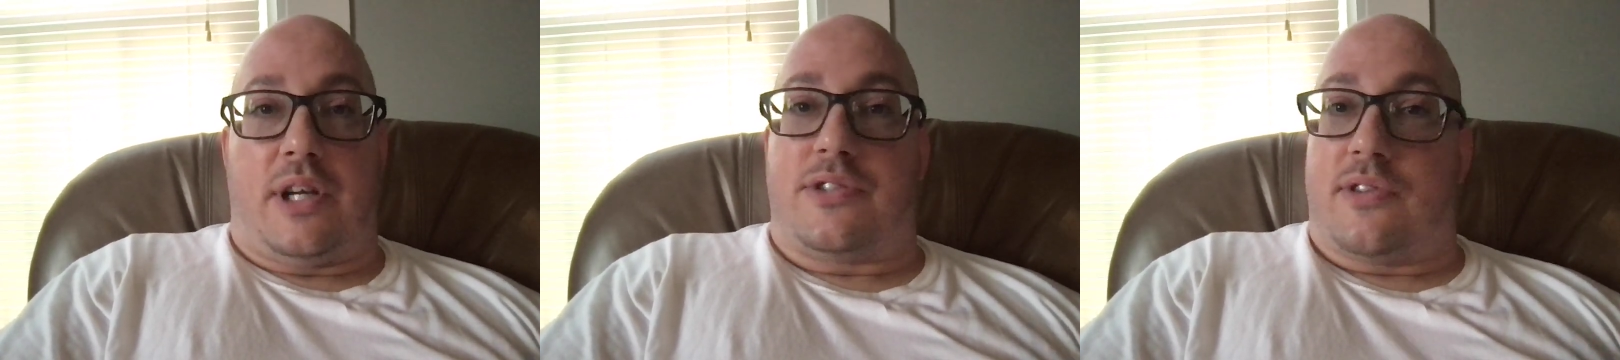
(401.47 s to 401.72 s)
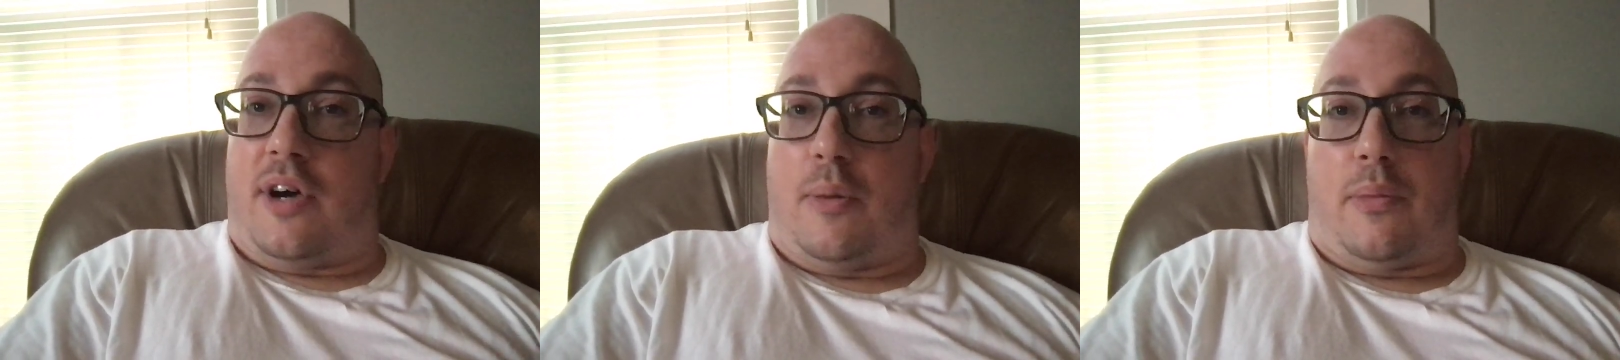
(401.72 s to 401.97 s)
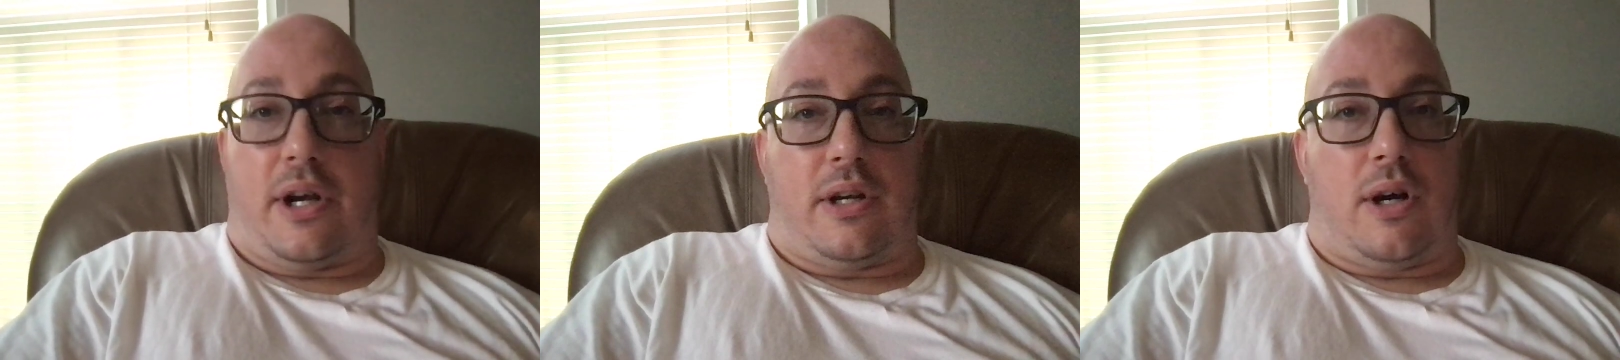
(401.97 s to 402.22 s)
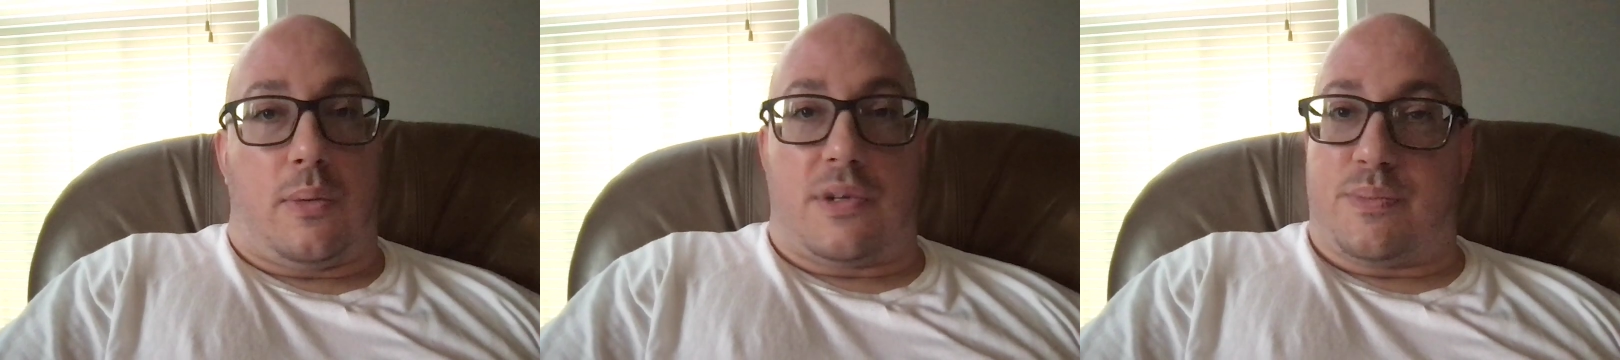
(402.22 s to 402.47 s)
so I might
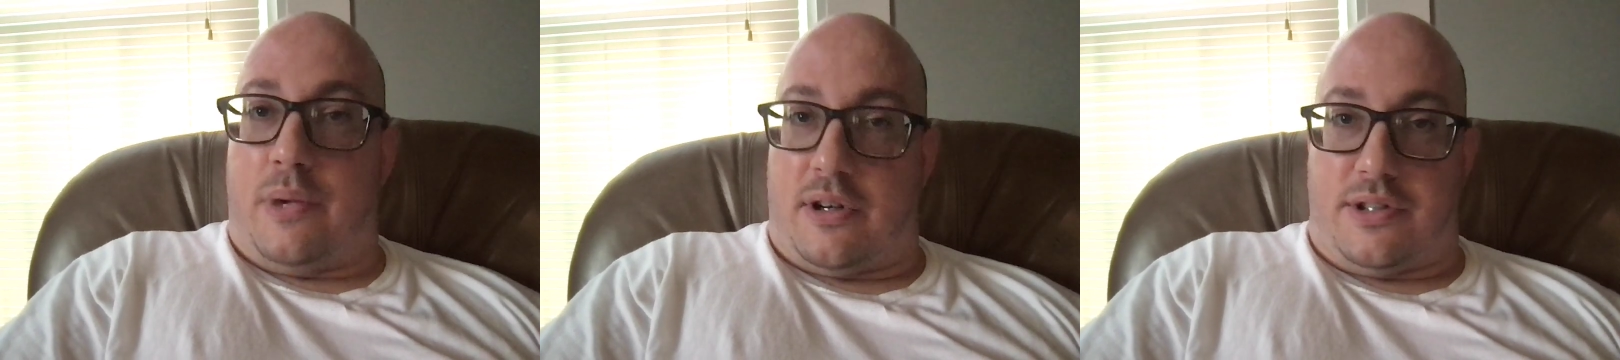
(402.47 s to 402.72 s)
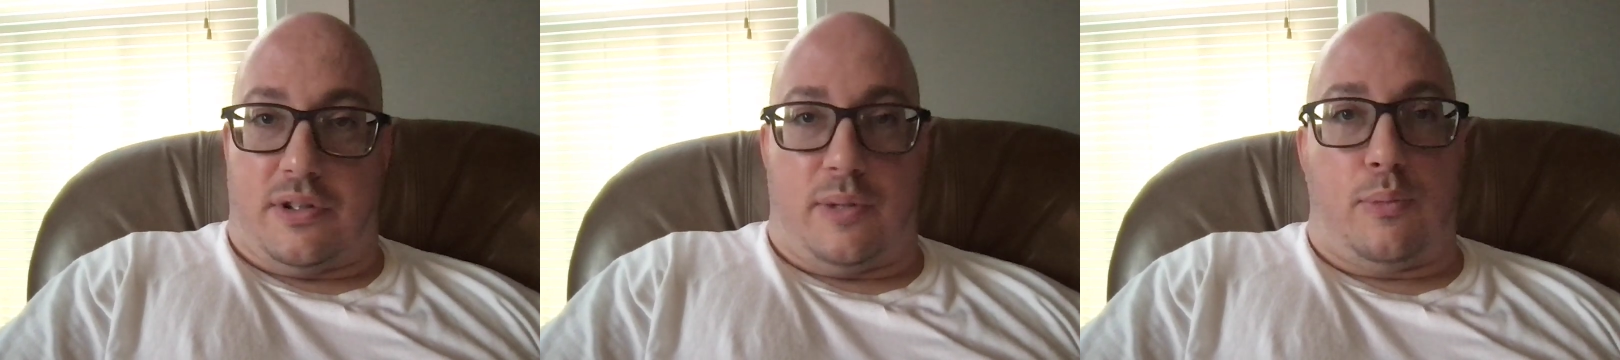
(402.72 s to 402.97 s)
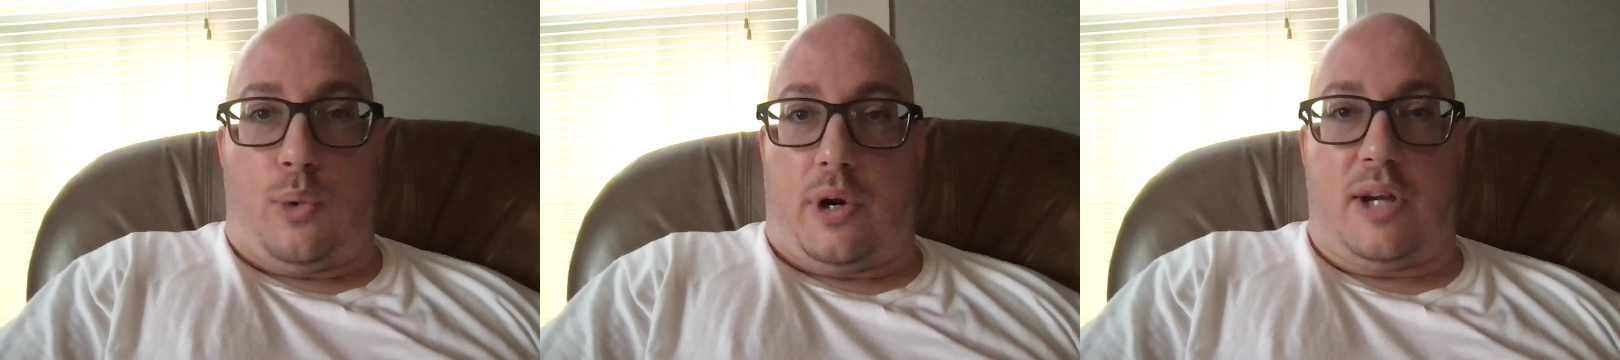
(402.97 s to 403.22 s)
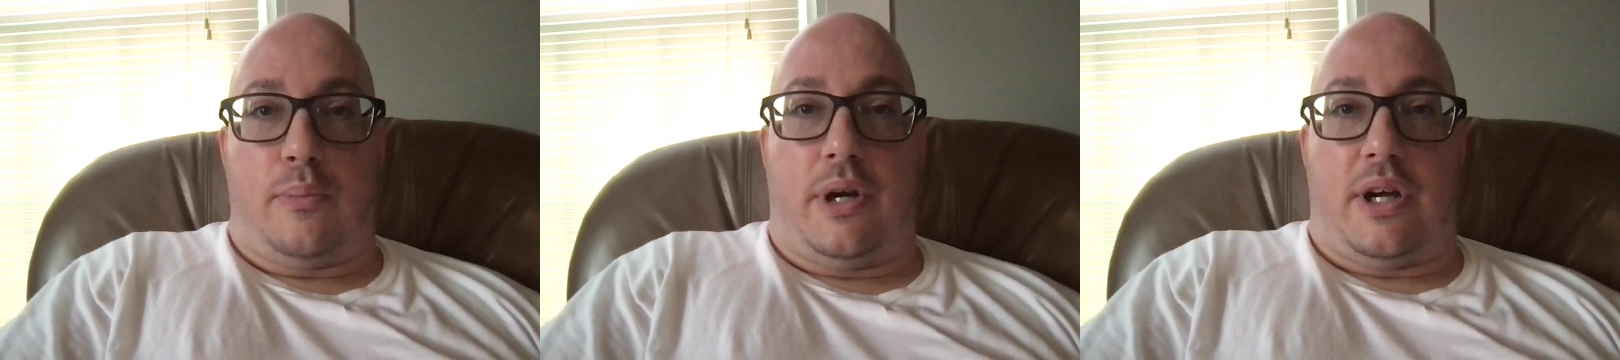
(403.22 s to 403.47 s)
not respond until the
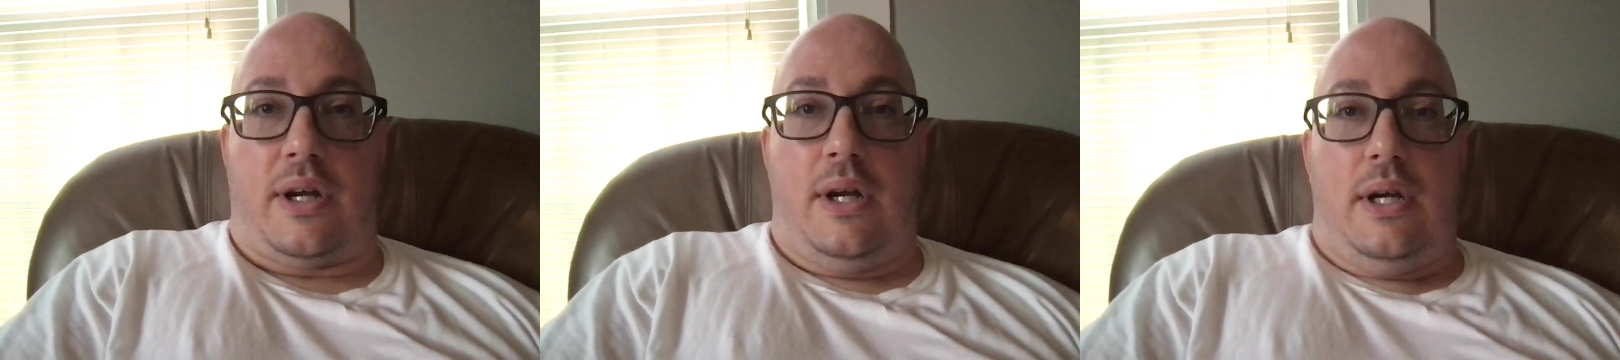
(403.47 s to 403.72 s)
morning. But